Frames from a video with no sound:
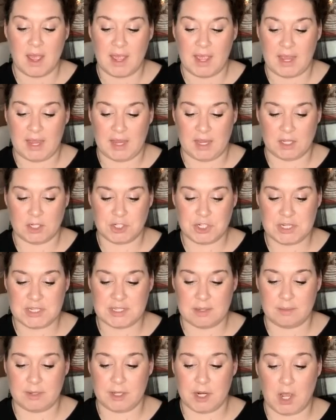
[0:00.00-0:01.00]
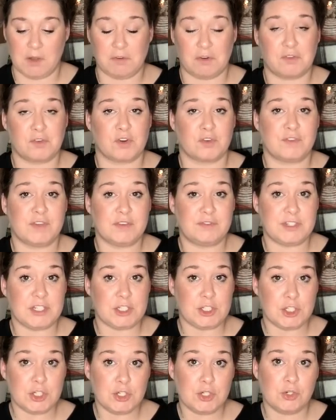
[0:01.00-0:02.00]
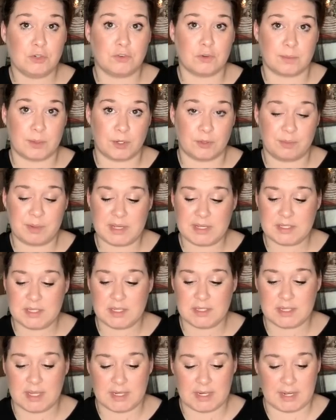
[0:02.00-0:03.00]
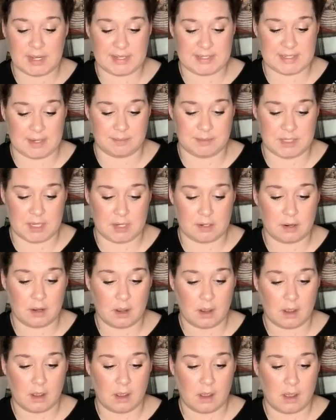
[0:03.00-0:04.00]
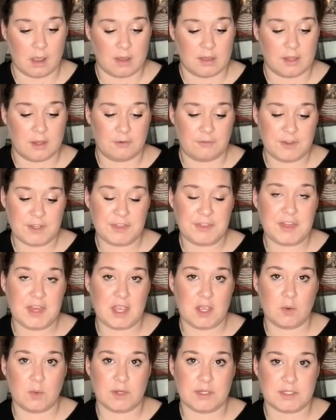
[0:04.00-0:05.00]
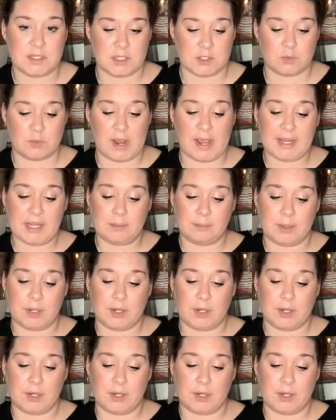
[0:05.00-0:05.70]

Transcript: and she sent me an offer for 52 for both pieces and I accepted. The fifth thing was this Rag &